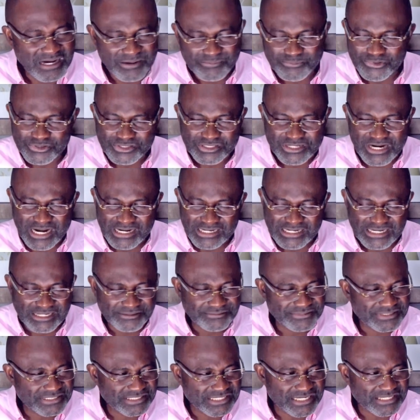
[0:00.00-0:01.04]

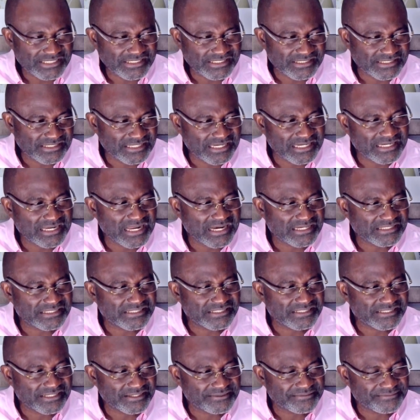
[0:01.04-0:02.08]
Abuchanka recession in
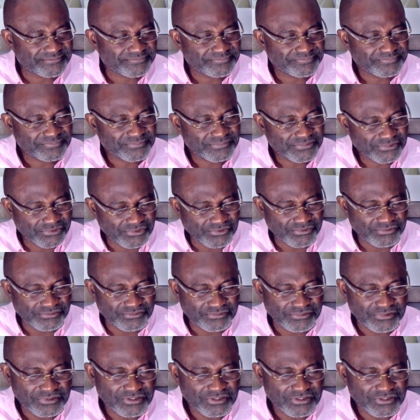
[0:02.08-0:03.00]
Nigeria. So